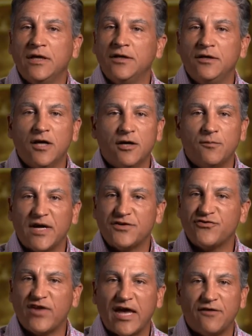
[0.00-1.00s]
None of my
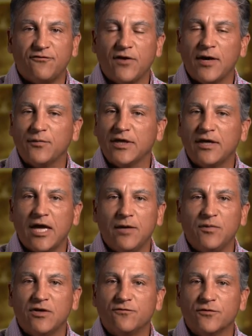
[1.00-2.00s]
staff family
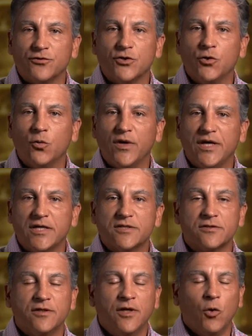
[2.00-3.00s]
came in for 2
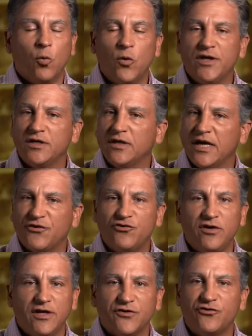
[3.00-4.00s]
weeks. We did not
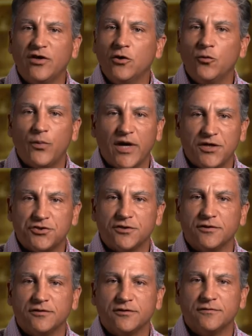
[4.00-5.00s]
see a single
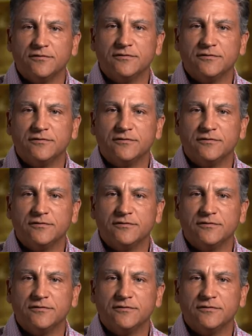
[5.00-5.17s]
patient.